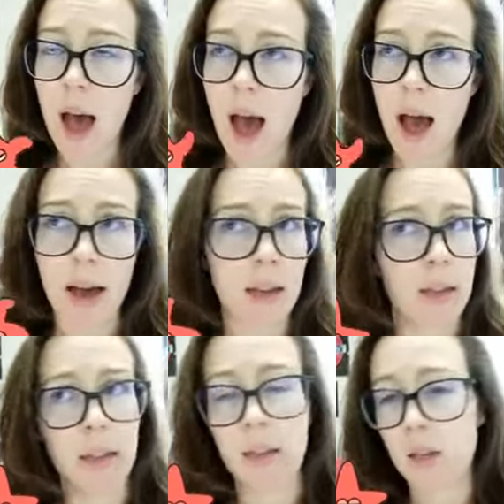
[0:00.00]
And
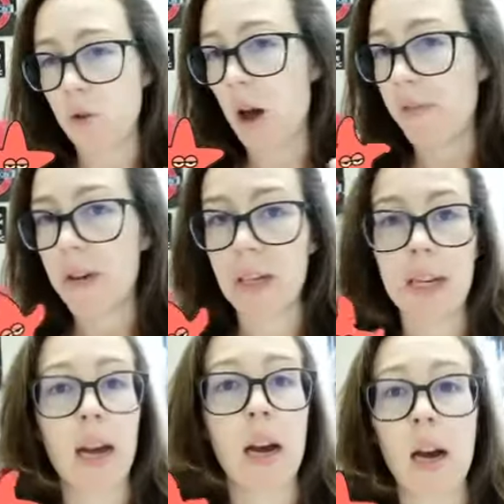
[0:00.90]
in case you have any
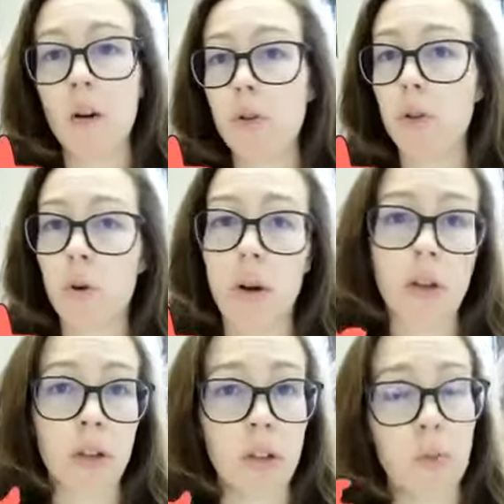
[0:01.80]
doubts or
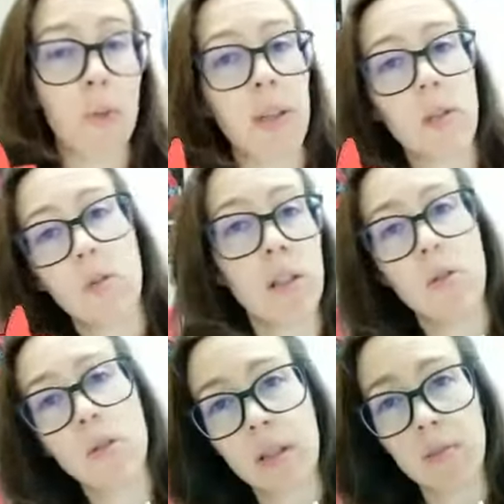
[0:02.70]
questions, please, please
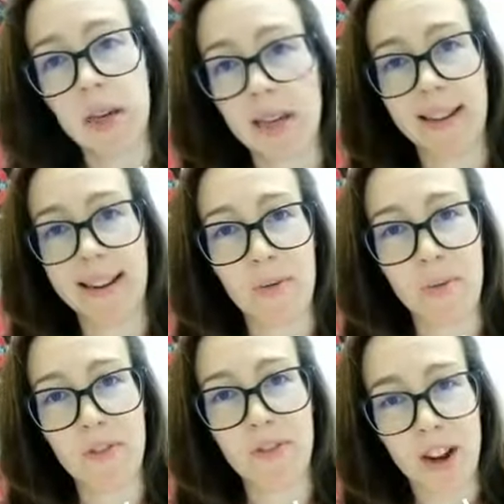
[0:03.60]
contact me, and I
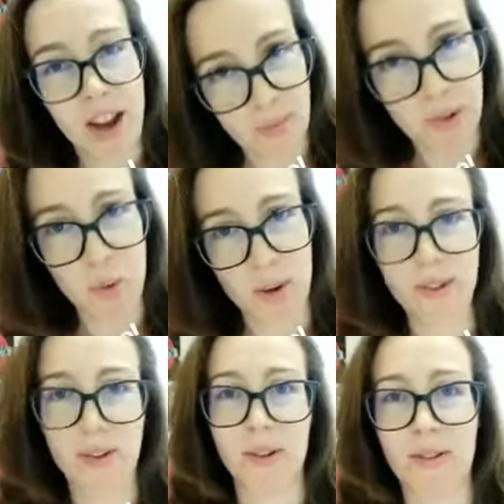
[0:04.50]
will be very happy to
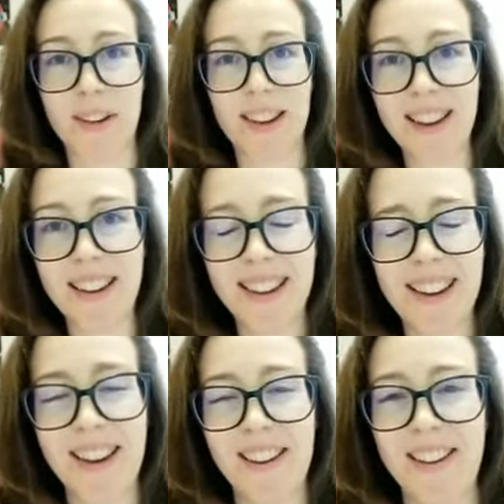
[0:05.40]
answer you. Okay.
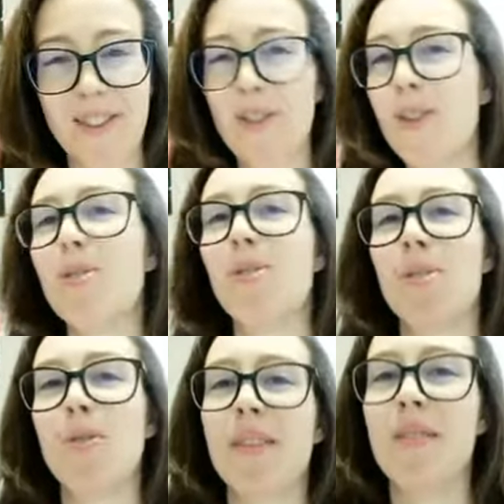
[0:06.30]
Okay. See you
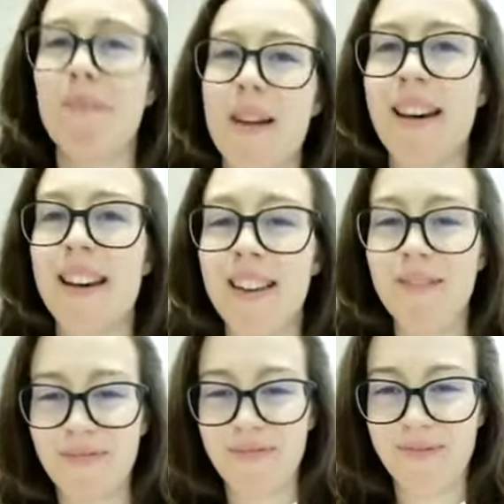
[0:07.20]
soon. Bye.